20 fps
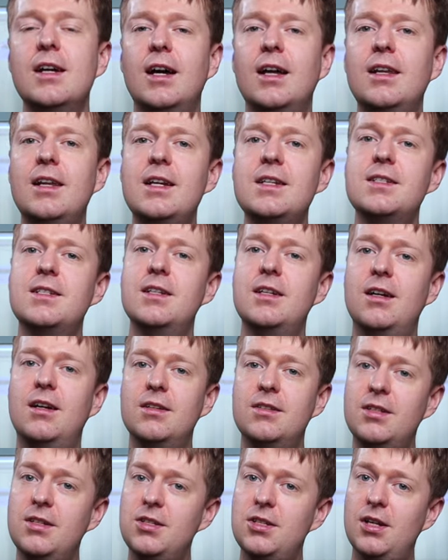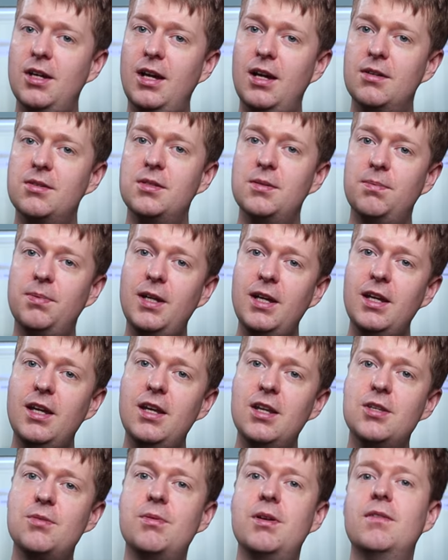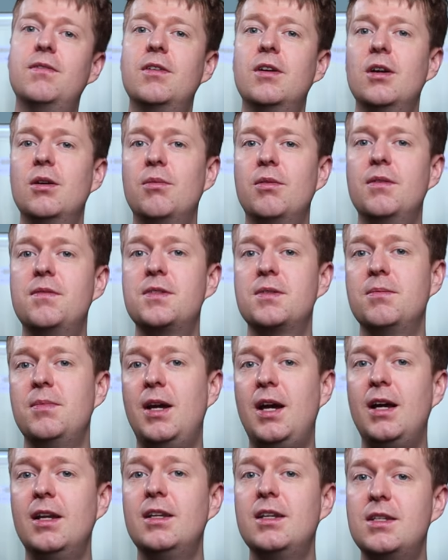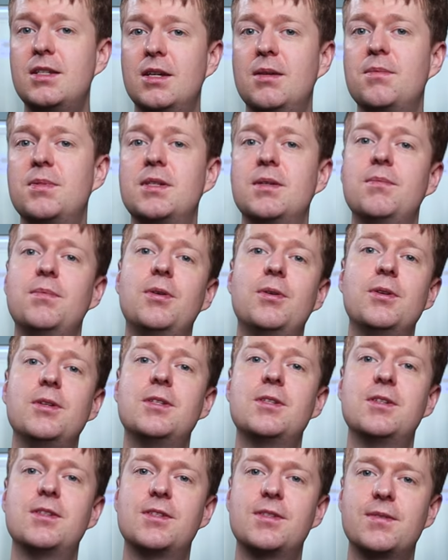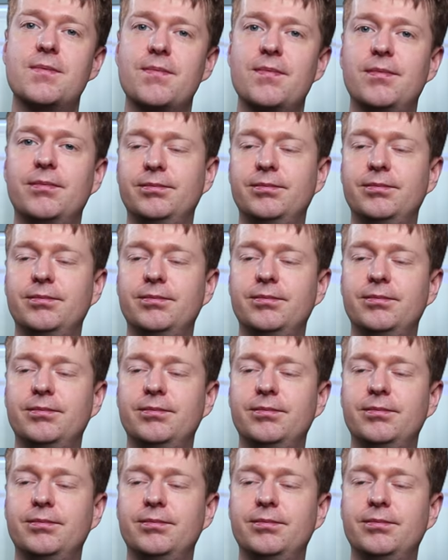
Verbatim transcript: And lastly, I'll teach you how to play each riff with some handy tips and pointers.